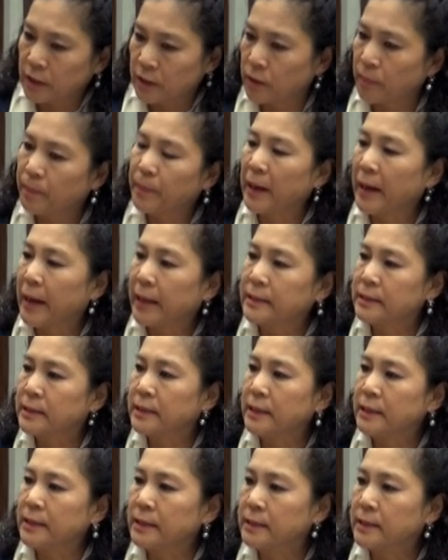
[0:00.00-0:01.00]
the
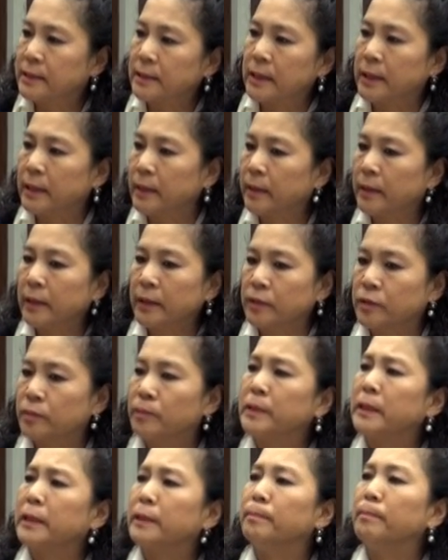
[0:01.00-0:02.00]
balance is
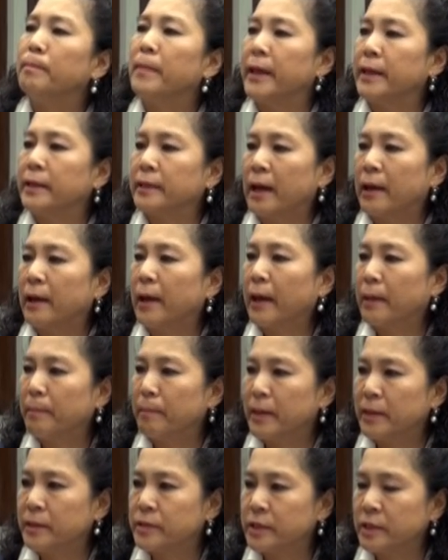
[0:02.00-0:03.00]
being made,
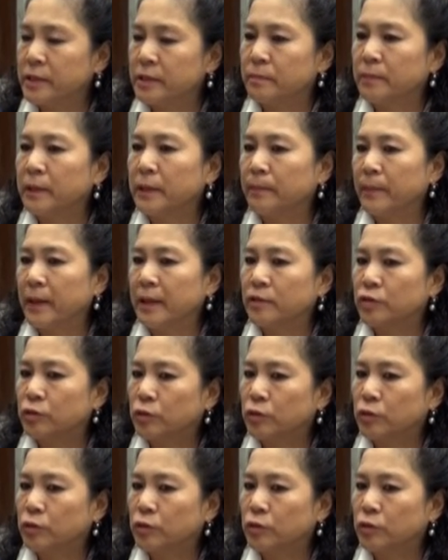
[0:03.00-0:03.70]
alignment is being made.